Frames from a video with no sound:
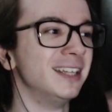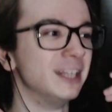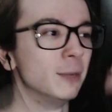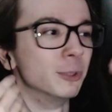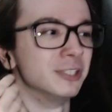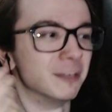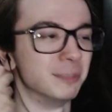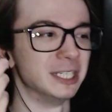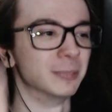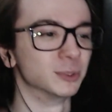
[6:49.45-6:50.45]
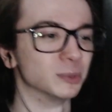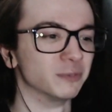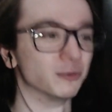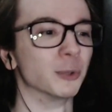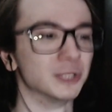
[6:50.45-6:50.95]
They wouldn't have been able to
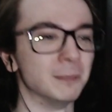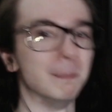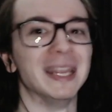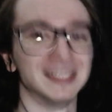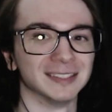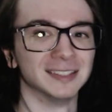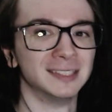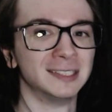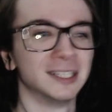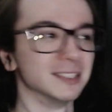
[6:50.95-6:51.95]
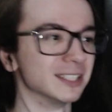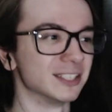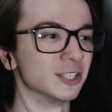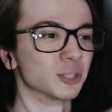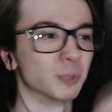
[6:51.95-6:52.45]
afford to make it unless
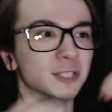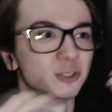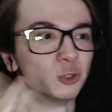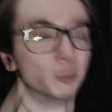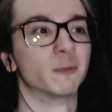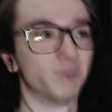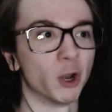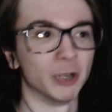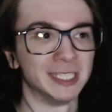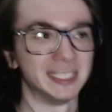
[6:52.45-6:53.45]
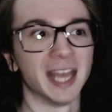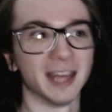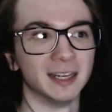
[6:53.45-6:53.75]
they just went super far in debt